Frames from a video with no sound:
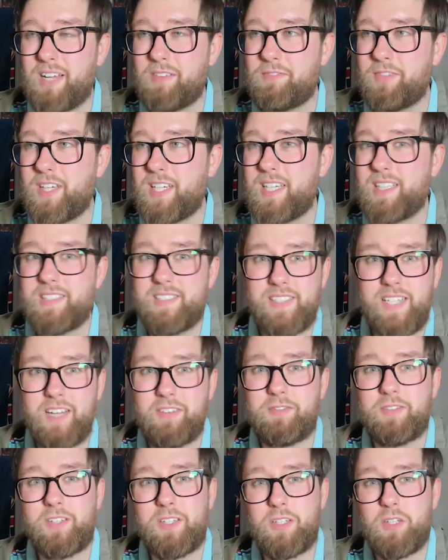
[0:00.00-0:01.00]
I think it's
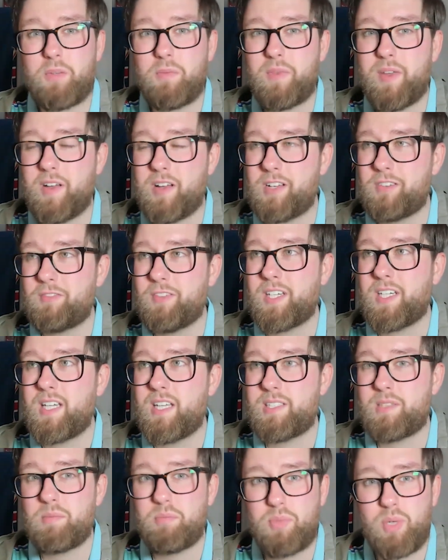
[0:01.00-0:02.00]
definitely up there, and I think
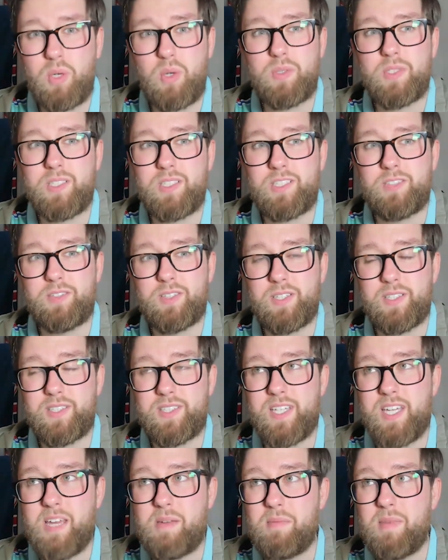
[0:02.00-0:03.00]
his importance for the
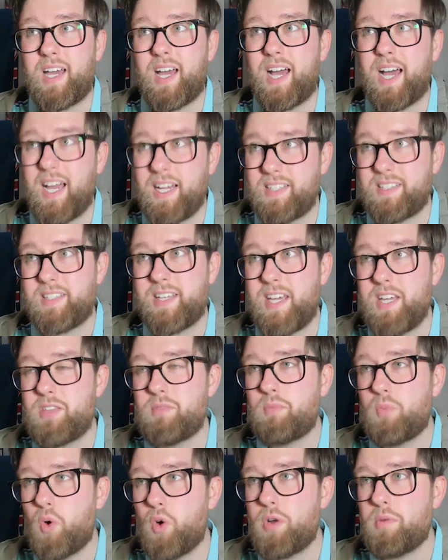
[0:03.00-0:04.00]
team, I'd say
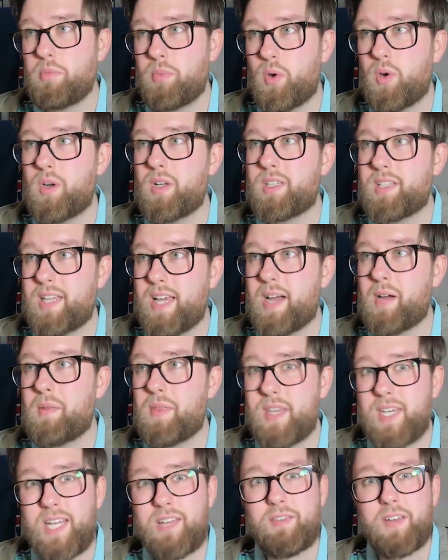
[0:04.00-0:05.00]
he's more important now
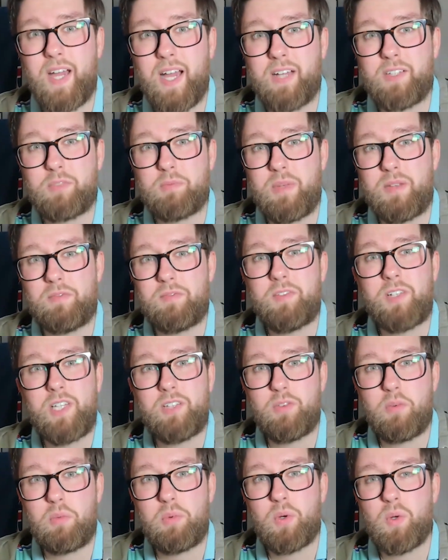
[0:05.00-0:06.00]
than he ever has been for
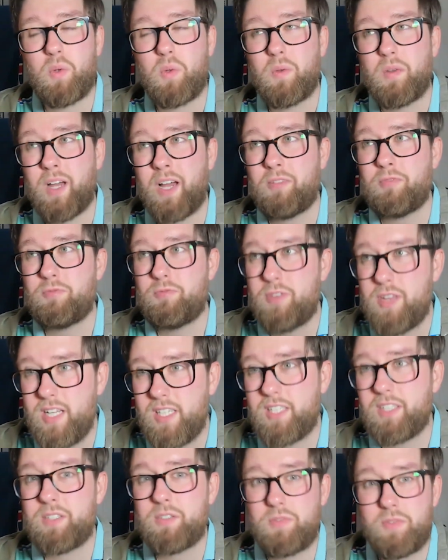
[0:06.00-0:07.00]
Liverpool. I
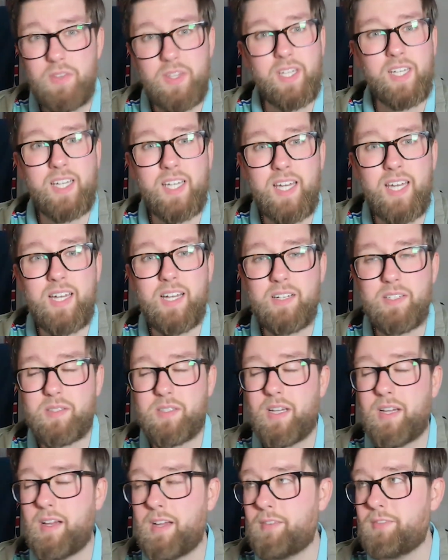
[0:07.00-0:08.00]
really do think he
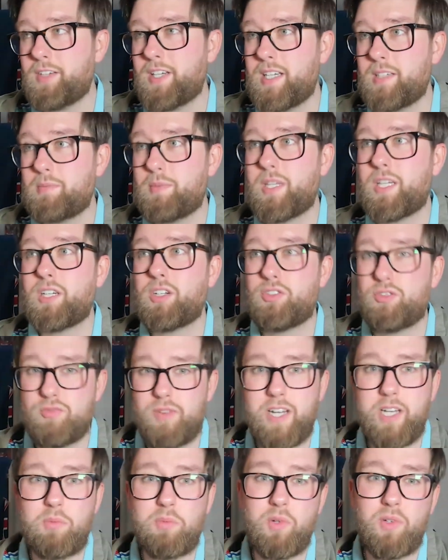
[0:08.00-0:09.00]
has. I think he's been
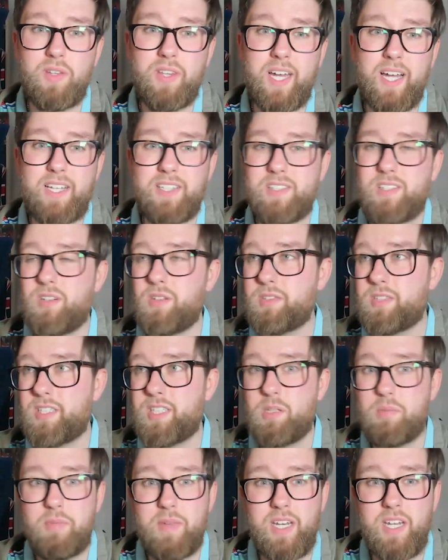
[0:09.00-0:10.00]
incredible, and that is not
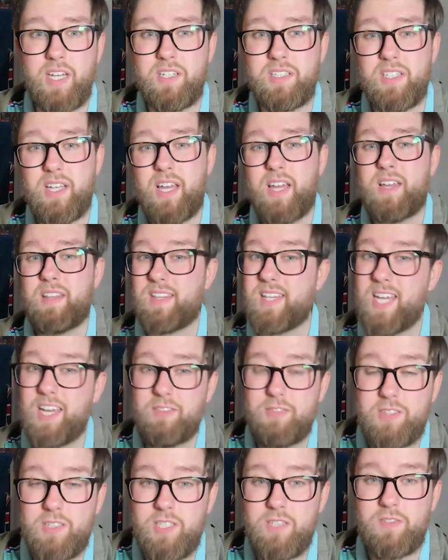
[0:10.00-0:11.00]
to diminish the
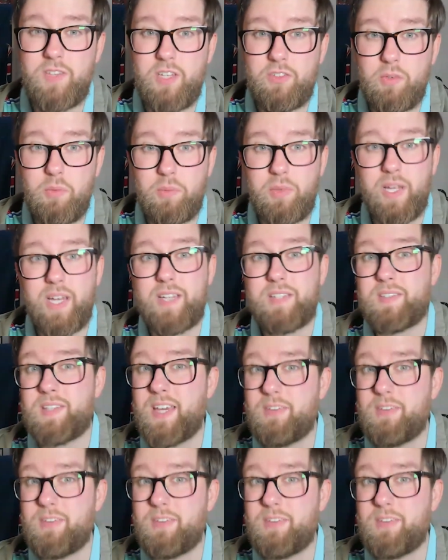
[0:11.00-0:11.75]
efforts of the other players.